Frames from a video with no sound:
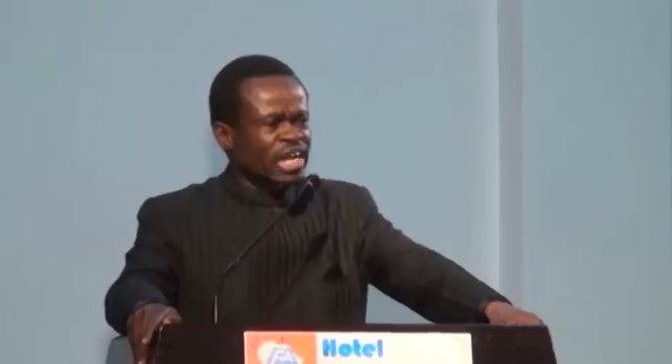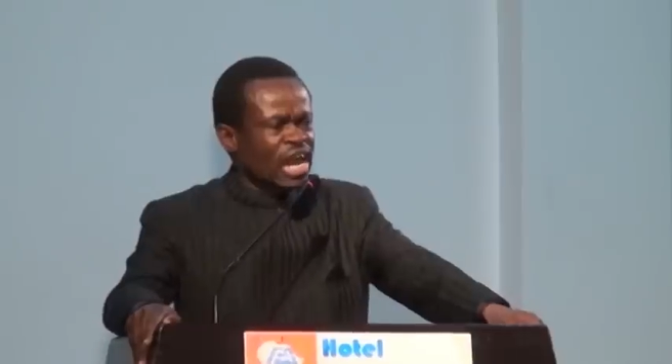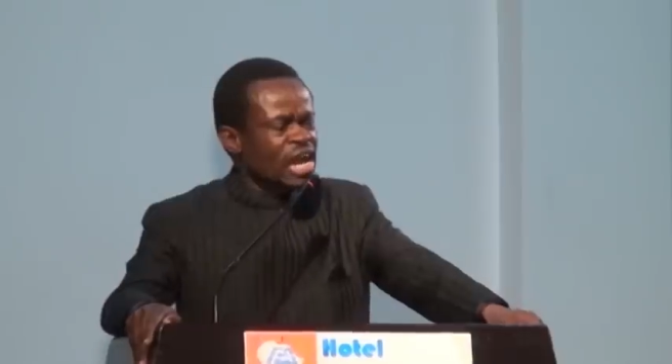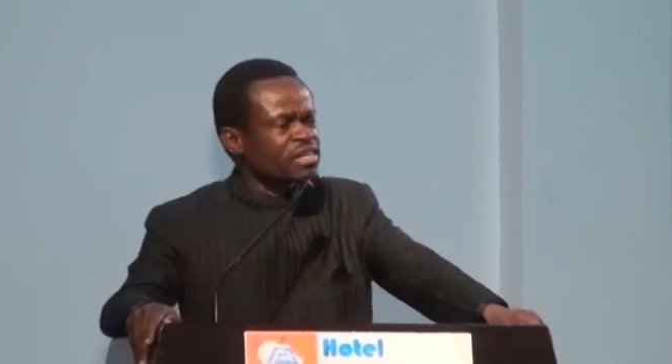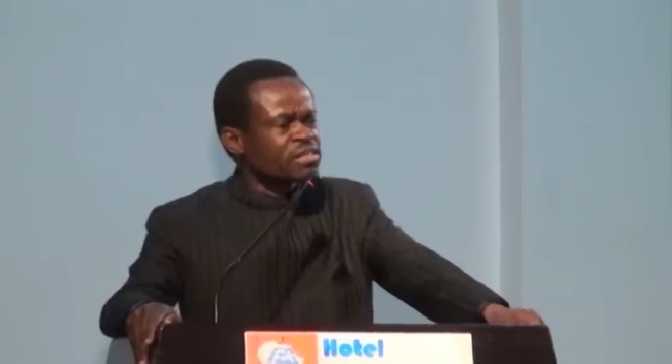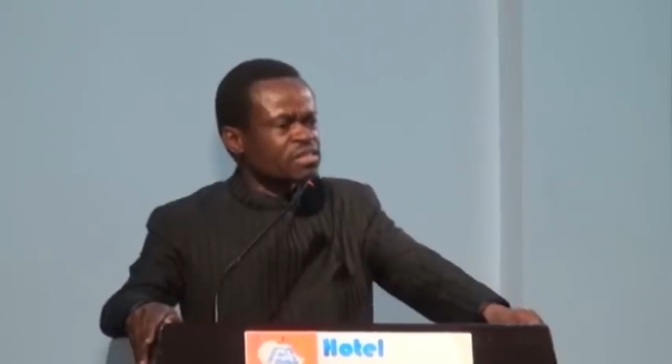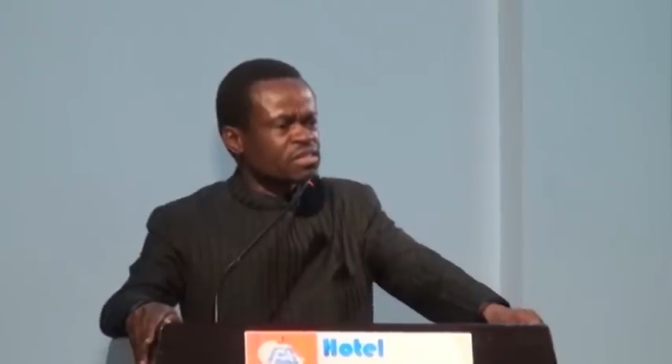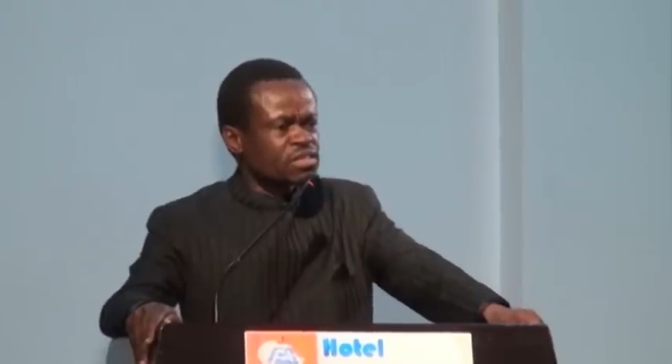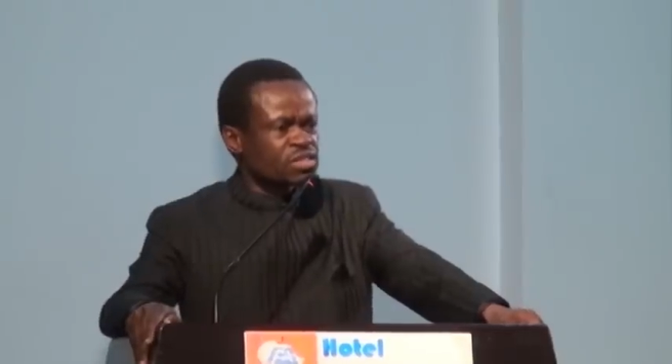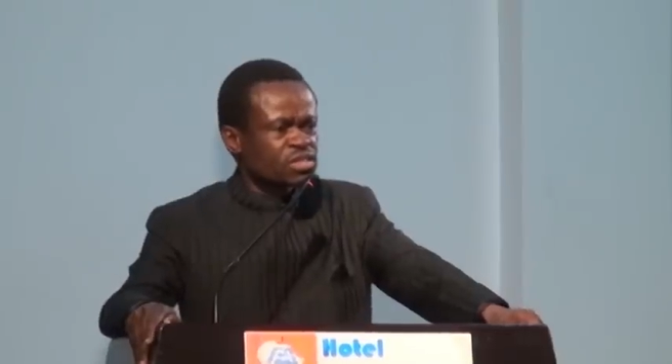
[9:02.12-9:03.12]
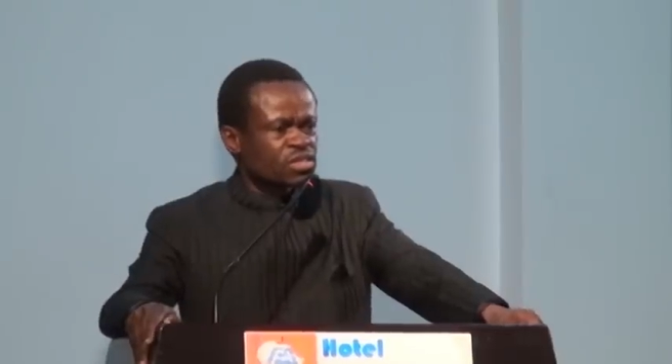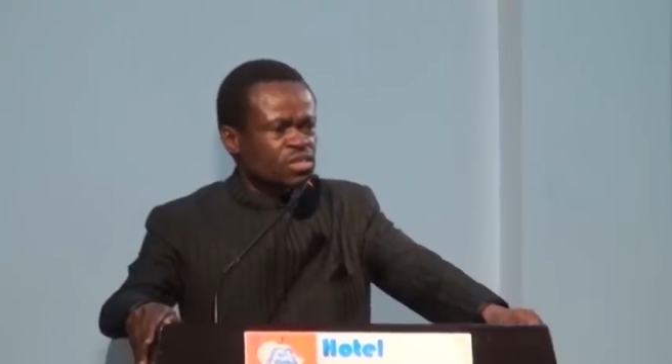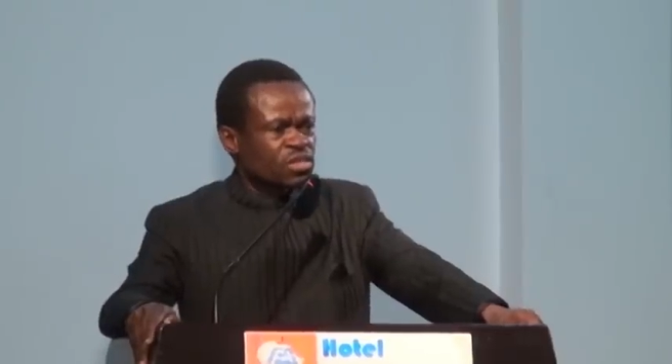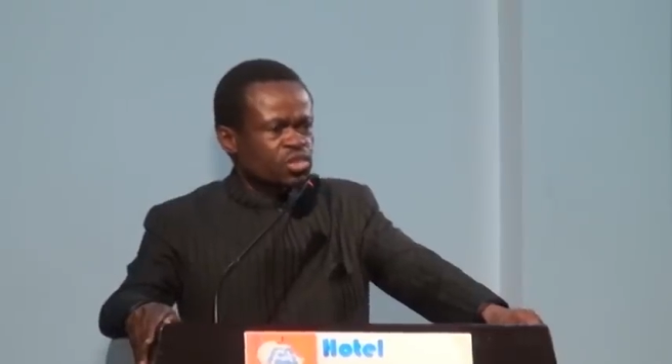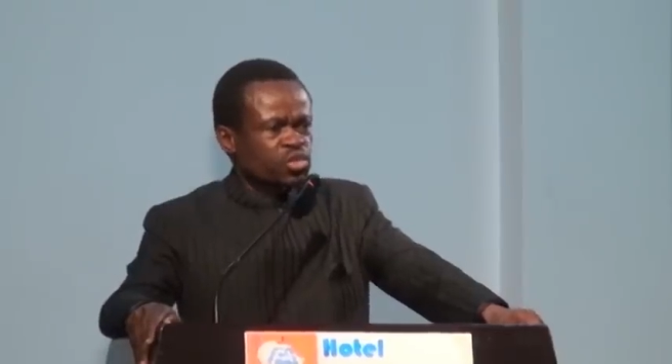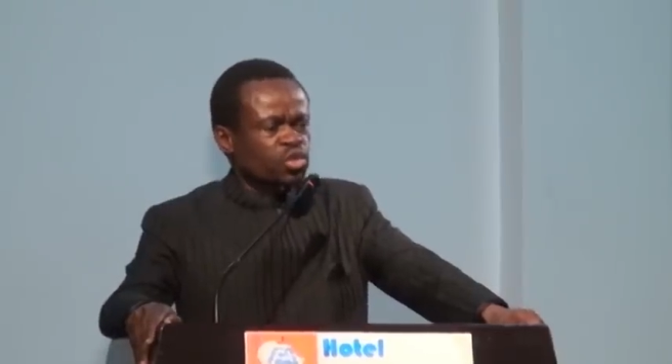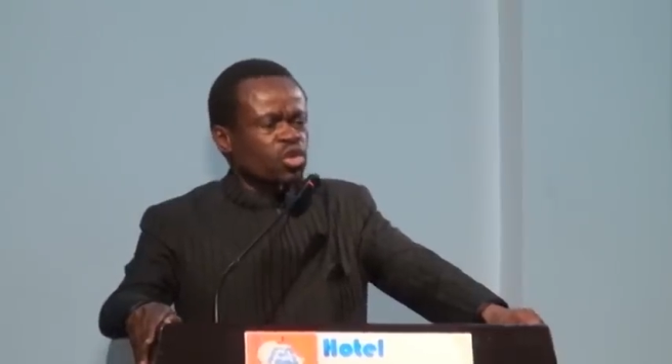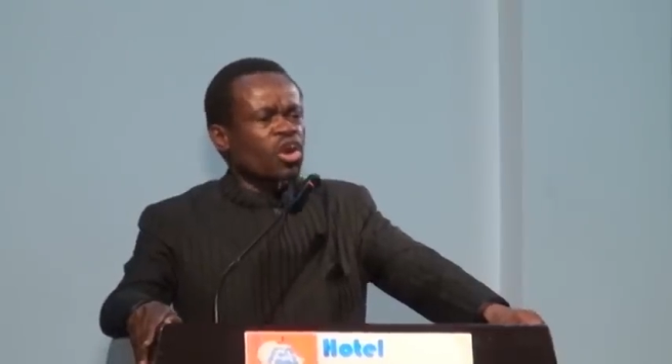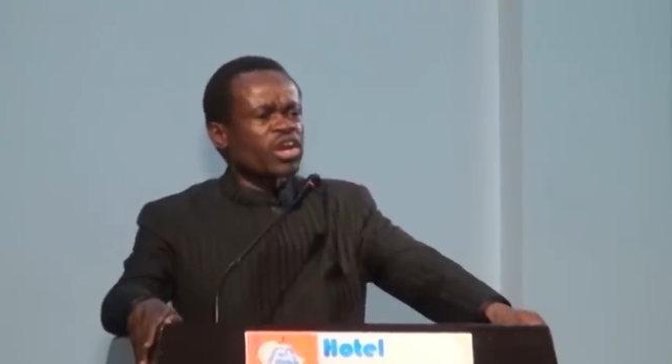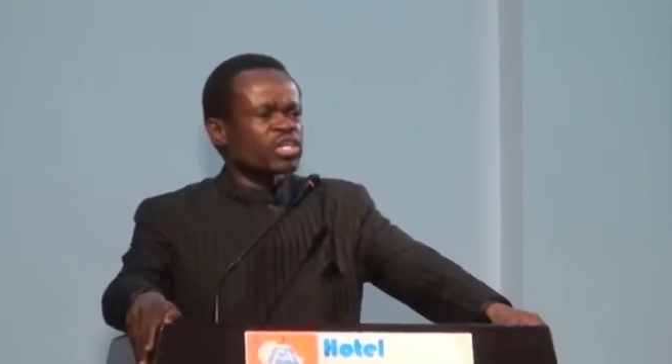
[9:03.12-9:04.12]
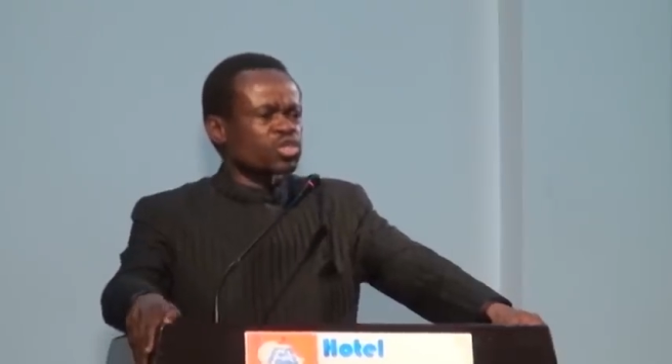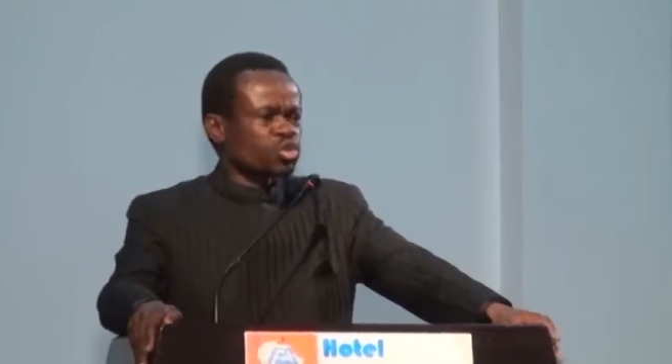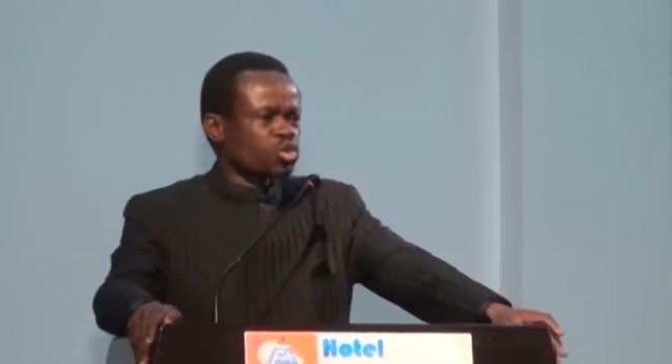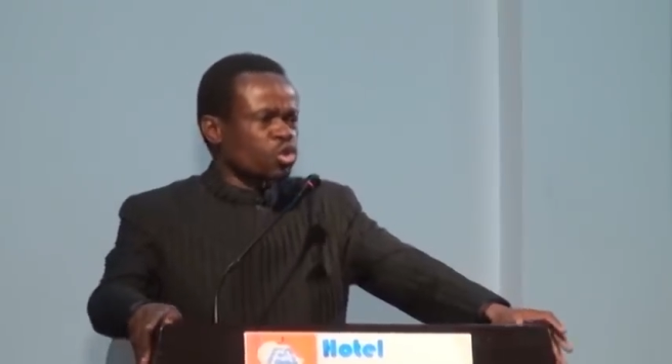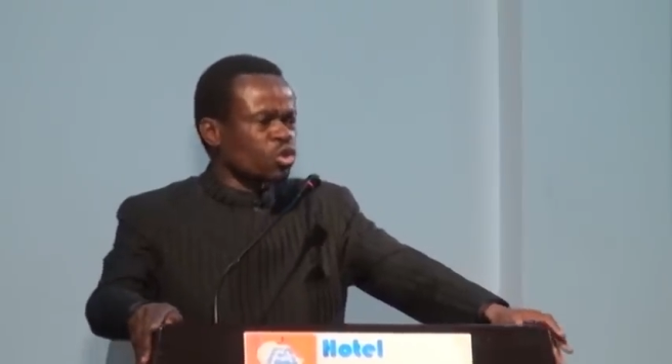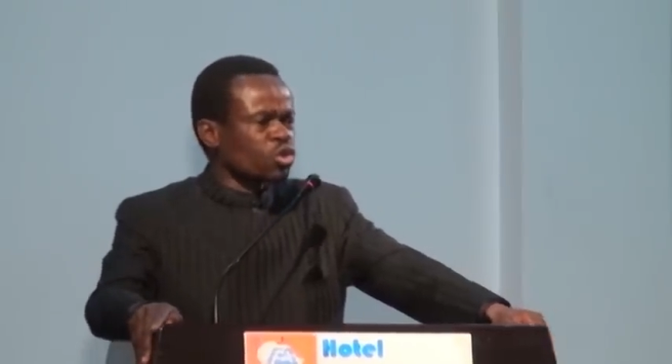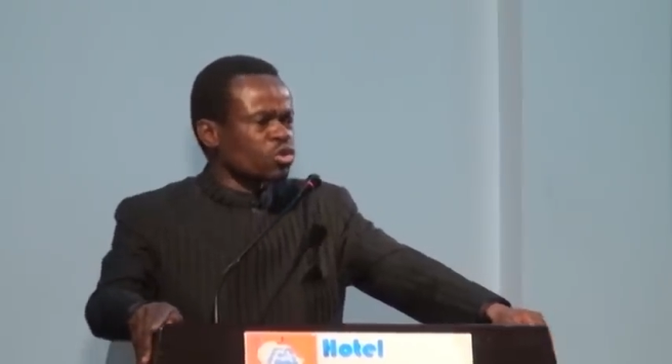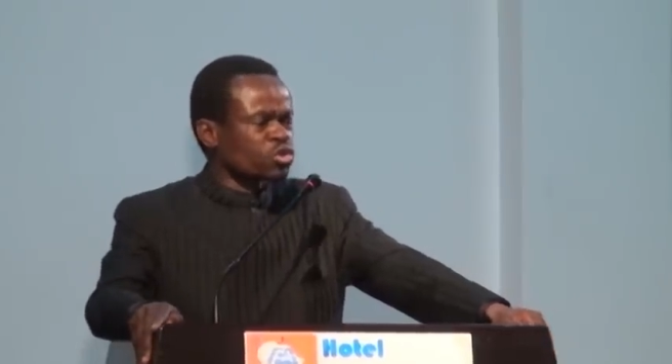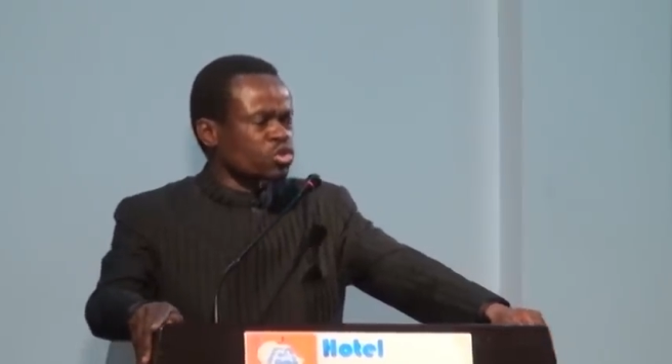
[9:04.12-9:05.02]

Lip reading: land, to go into Gulu,